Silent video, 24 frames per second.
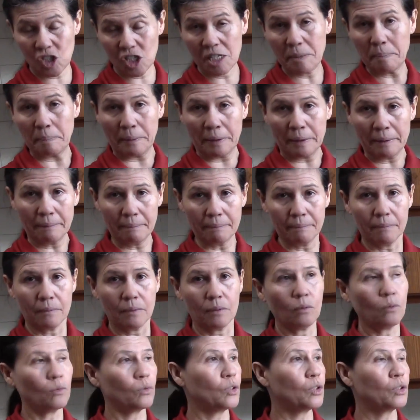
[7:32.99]
cheaper.
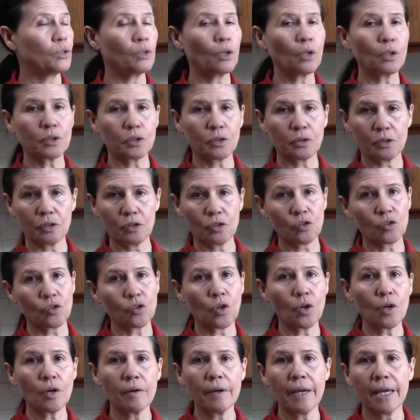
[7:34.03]
You go to the
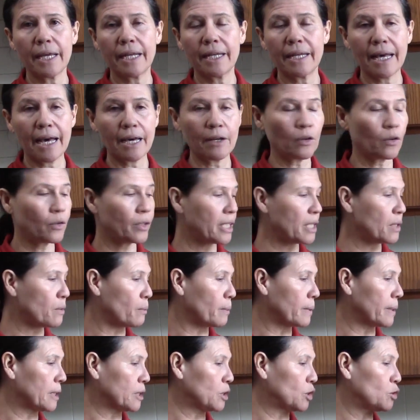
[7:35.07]
store, and not only
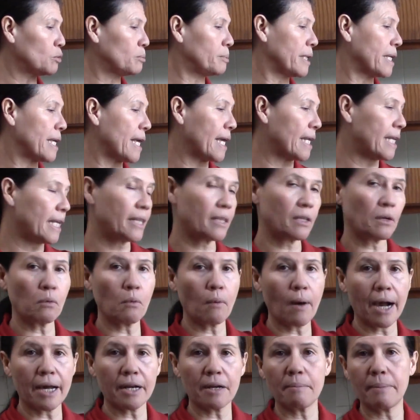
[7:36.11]
will you be getting the
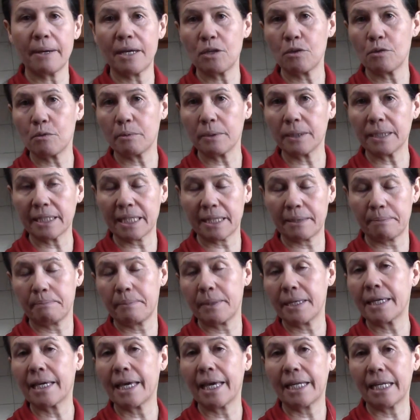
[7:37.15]
water, but you will
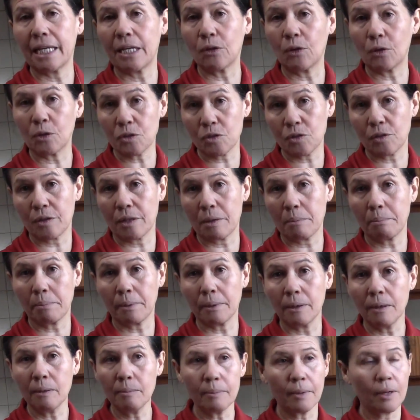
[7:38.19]
be getting also the
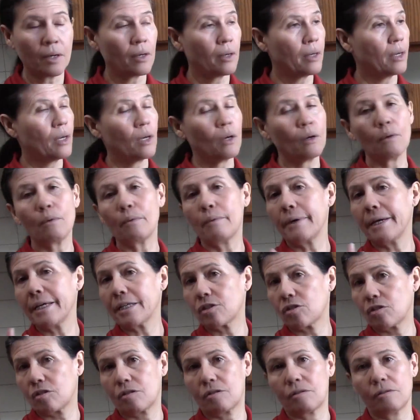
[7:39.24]
pulp,
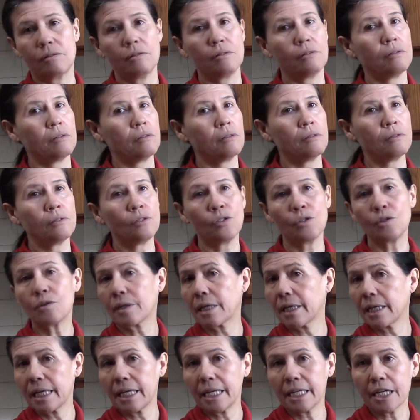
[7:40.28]
which you
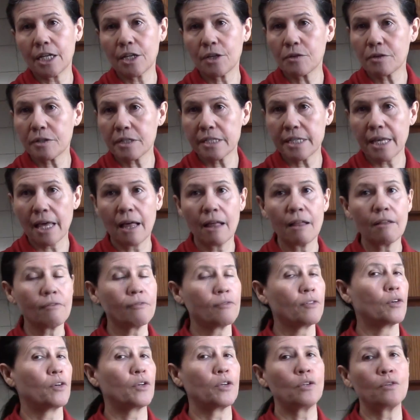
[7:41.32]
can eat it
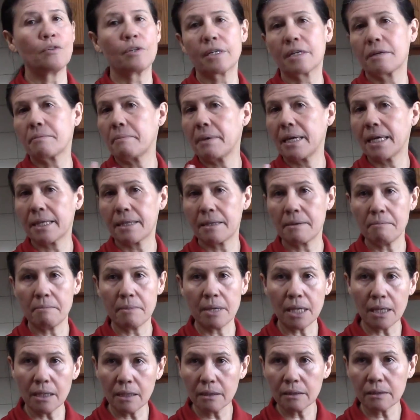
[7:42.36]
yourself, or you can make the
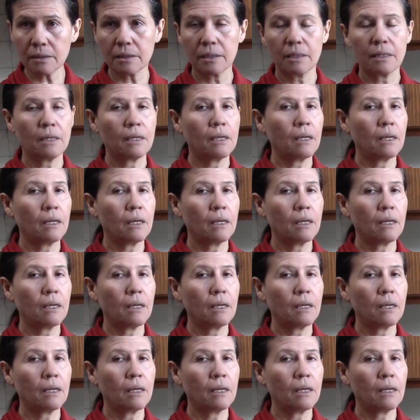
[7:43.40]
milk.